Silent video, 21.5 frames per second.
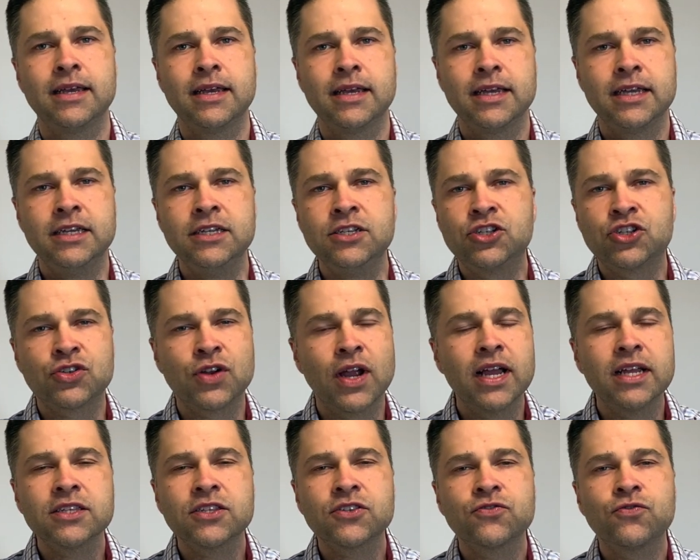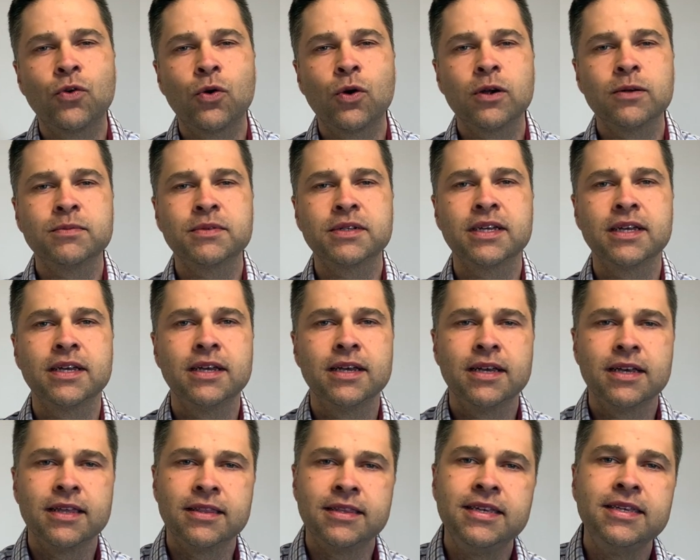he transformed
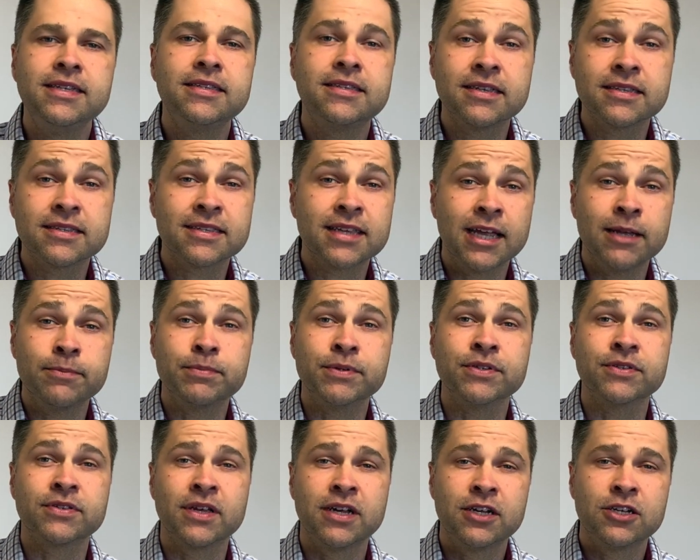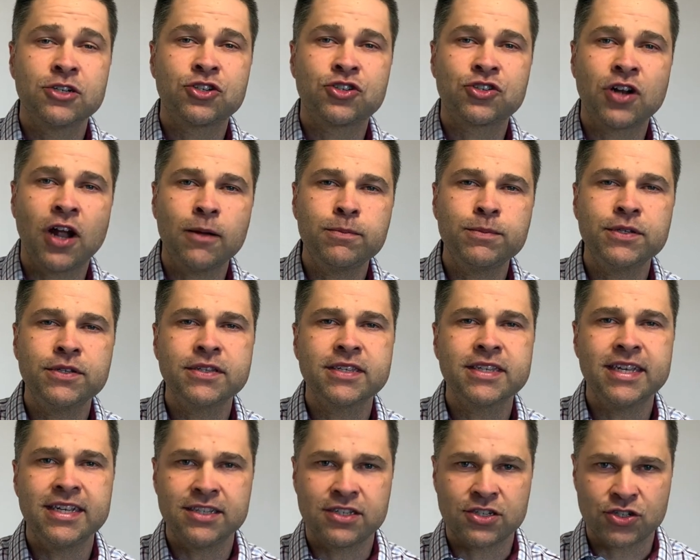these disciples' troubles
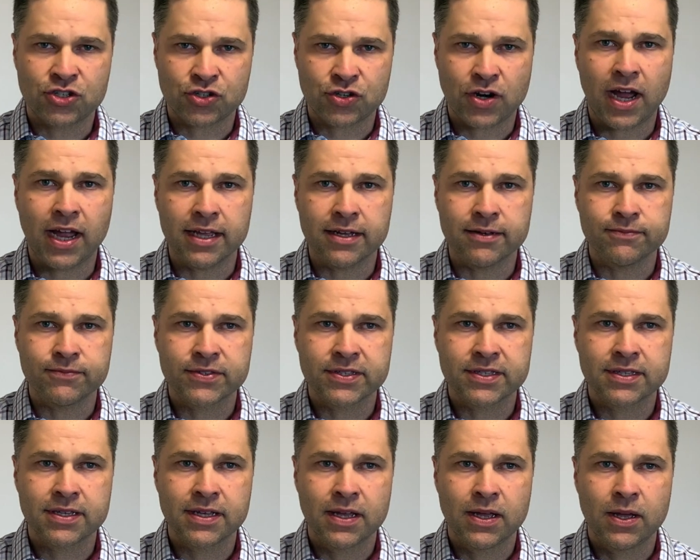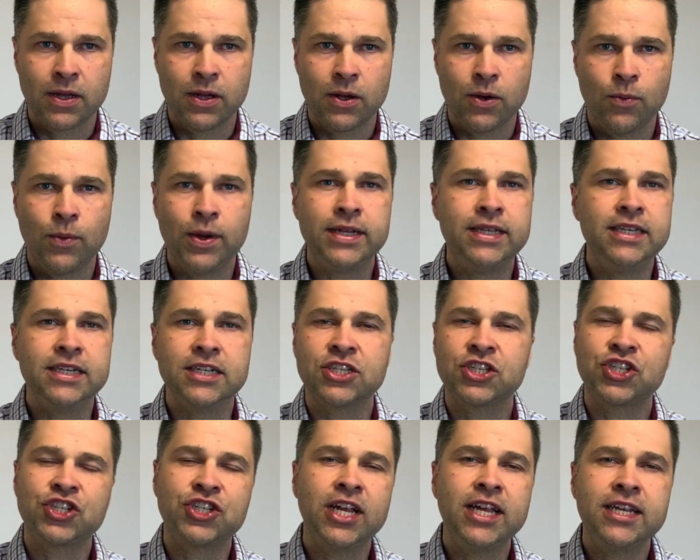into triumphs when he
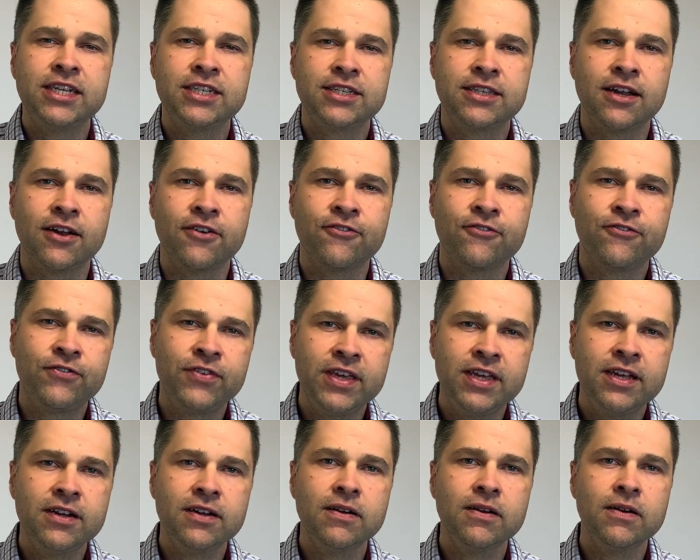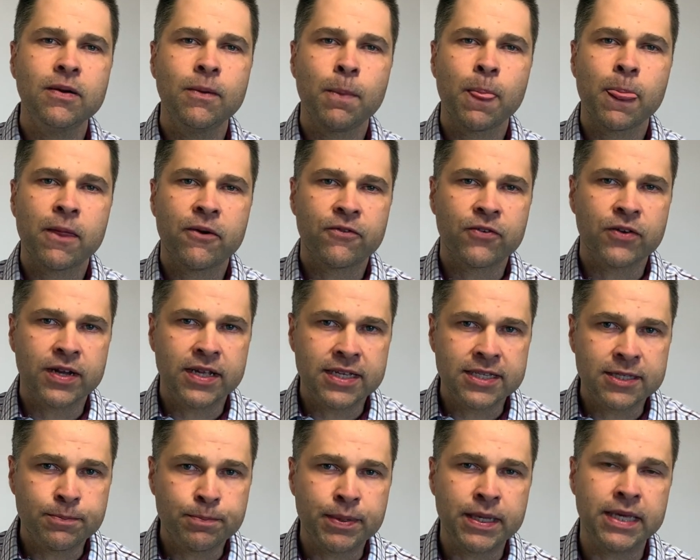exchanged their fear for
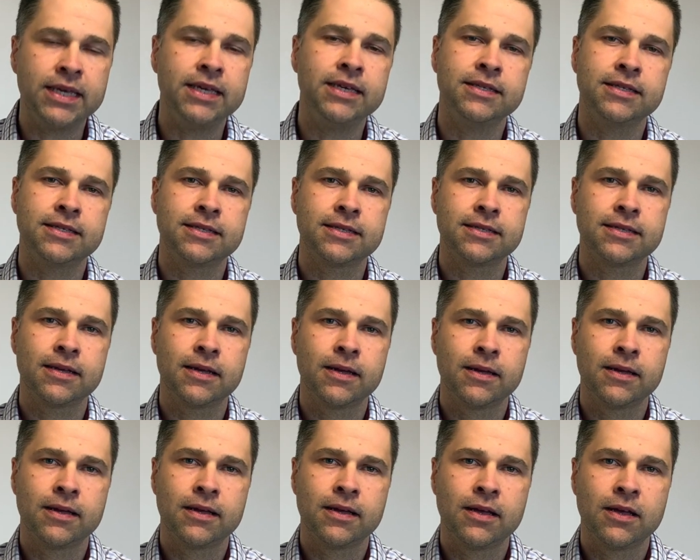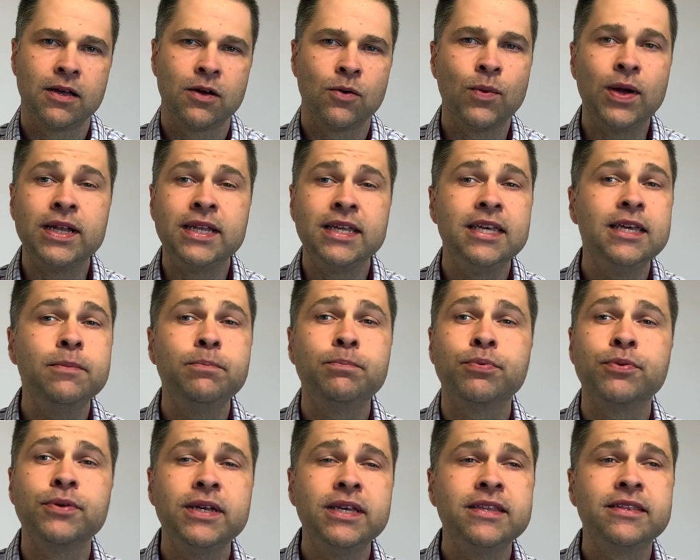his peace, when he
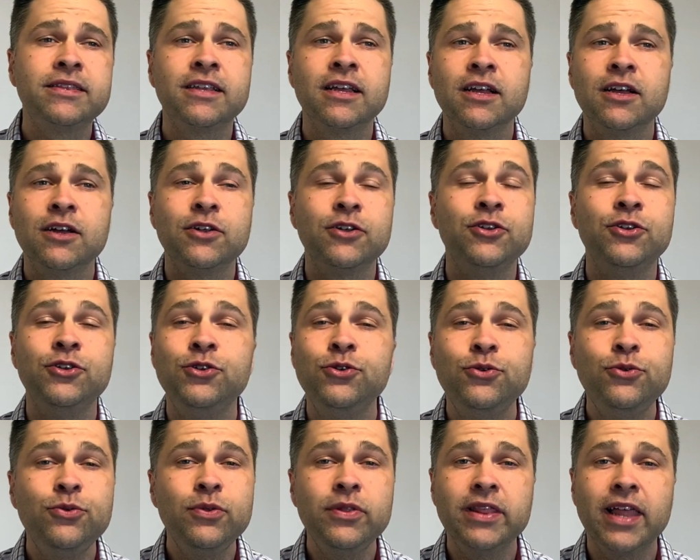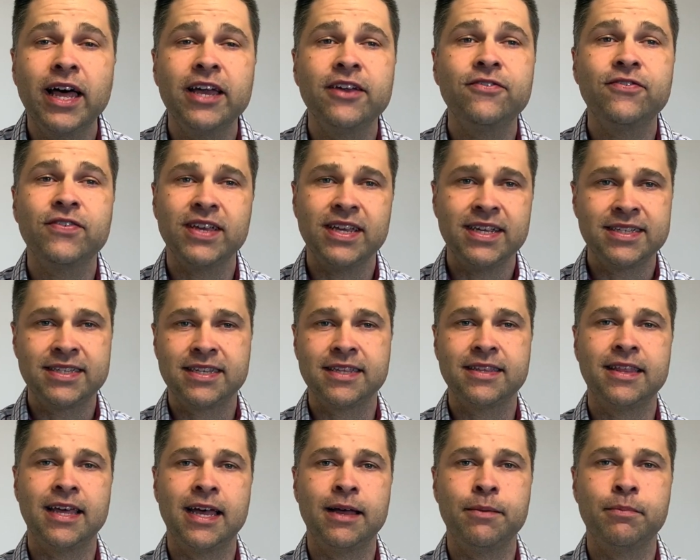breathed new life into
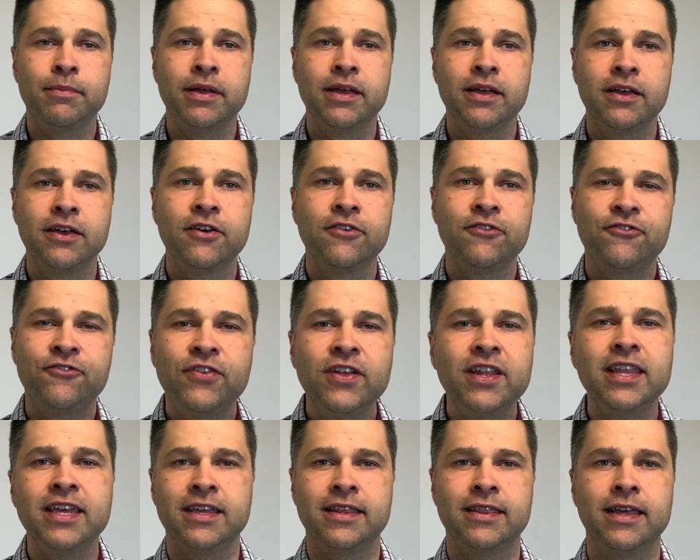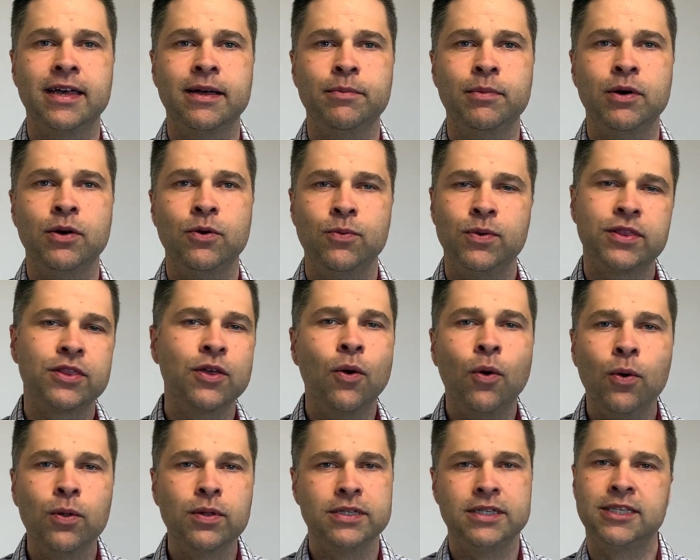them filling them with the
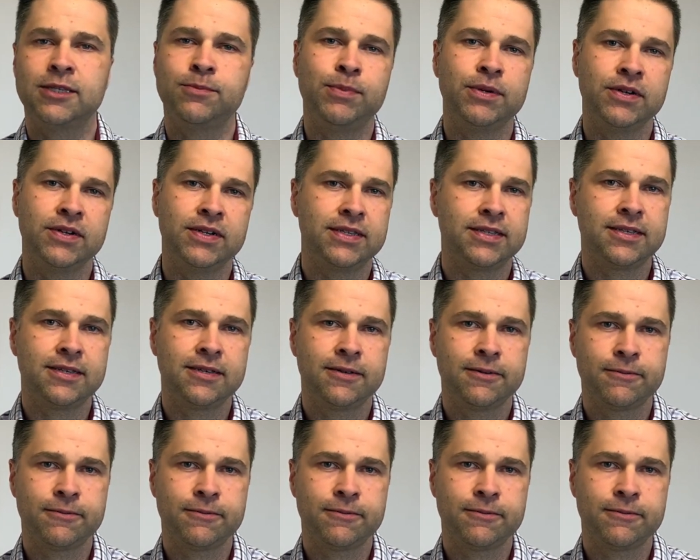Holy Spirit.